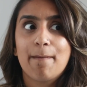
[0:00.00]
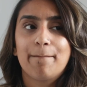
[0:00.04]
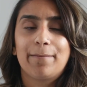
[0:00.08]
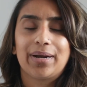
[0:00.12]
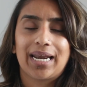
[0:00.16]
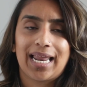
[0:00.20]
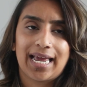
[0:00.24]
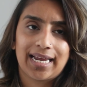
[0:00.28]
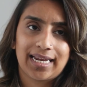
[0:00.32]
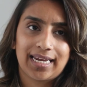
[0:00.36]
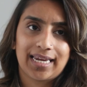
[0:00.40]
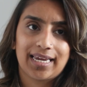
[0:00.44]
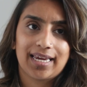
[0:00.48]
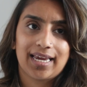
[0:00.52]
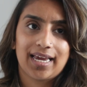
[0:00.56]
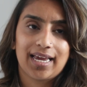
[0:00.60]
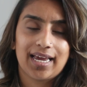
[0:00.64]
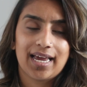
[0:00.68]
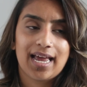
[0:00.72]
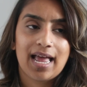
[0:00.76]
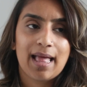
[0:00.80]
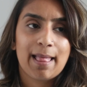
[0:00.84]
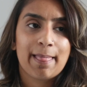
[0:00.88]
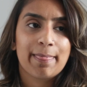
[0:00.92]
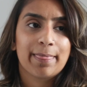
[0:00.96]

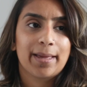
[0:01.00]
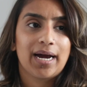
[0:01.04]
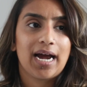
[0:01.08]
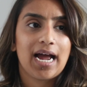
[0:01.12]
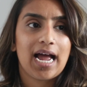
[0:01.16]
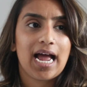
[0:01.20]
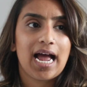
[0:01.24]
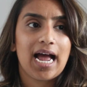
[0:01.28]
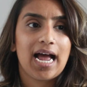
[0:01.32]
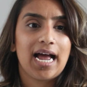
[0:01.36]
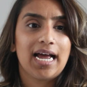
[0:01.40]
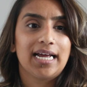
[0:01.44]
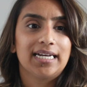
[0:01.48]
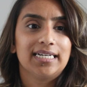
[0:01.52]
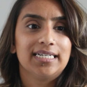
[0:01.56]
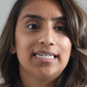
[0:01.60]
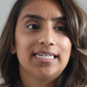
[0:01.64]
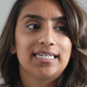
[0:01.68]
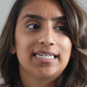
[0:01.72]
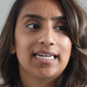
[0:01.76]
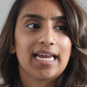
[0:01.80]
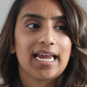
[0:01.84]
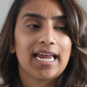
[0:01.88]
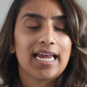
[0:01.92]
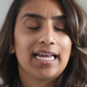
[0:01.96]
blanket,
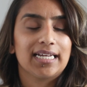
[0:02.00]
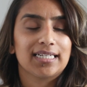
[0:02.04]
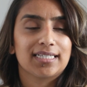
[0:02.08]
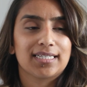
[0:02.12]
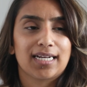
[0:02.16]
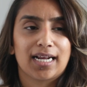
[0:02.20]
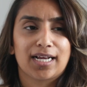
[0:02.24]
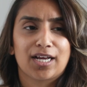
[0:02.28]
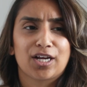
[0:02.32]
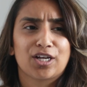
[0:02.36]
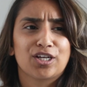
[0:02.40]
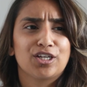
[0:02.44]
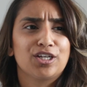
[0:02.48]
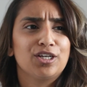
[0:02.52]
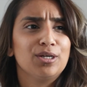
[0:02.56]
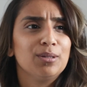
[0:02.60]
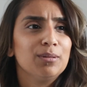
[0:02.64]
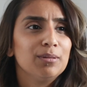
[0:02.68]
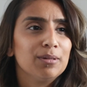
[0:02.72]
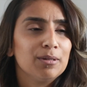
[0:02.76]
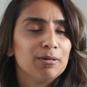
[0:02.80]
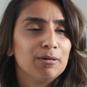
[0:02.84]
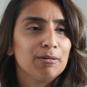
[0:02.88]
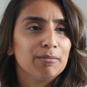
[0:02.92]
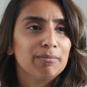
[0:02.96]
and it's like a
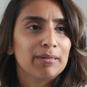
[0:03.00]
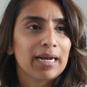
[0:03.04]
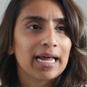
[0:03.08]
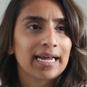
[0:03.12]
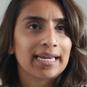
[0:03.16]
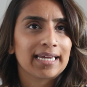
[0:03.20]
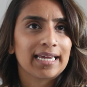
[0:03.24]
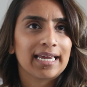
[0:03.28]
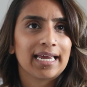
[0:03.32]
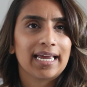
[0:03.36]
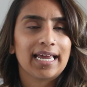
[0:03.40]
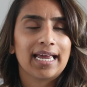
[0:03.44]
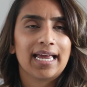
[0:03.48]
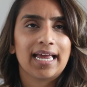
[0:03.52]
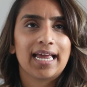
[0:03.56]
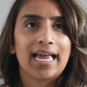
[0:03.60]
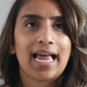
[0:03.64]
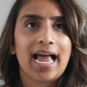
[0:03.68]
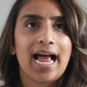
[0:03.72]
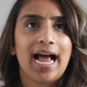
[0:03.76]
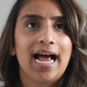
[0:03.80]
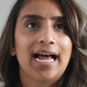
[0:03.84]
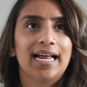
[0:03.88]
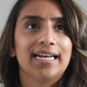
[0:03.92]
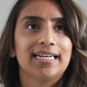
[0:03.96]
cute little blanket
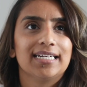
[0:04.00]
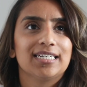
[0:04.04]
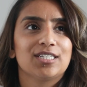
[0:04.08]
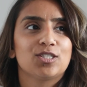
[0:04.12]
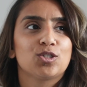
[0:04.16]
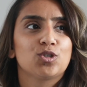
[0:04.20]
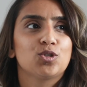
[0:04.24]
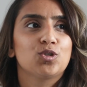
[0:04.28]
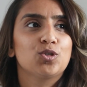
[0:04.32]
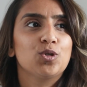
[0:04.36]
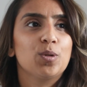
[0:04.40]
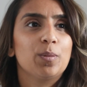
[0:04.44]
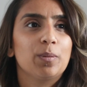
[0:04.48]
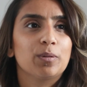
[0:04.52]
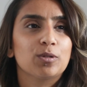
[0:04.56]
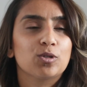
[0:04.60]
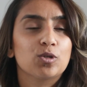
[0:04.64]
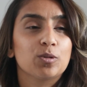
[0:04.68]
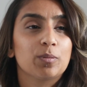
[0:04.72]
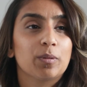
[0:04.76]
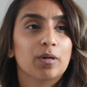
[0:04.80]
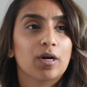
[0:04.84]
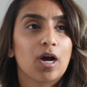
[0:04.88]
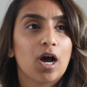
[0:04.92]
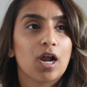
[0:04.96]
and it's super,
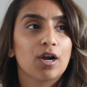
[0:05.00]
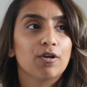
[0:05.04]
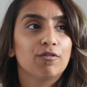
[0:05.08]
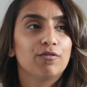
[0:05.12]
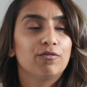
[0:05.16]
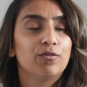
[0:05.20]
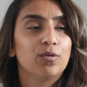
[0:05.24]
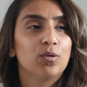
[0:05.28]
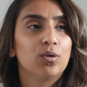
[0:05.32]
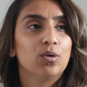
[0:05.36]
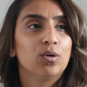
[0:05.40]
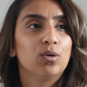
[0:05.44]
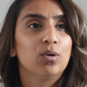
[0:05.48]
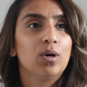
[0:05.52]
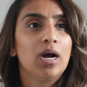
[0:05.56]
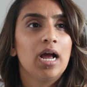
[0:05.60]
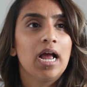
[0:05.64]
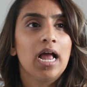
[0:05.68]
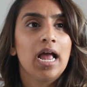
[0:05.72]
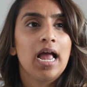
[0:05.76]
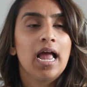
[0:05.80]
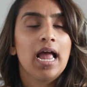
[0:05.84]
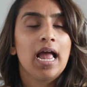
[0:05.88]
super colorful.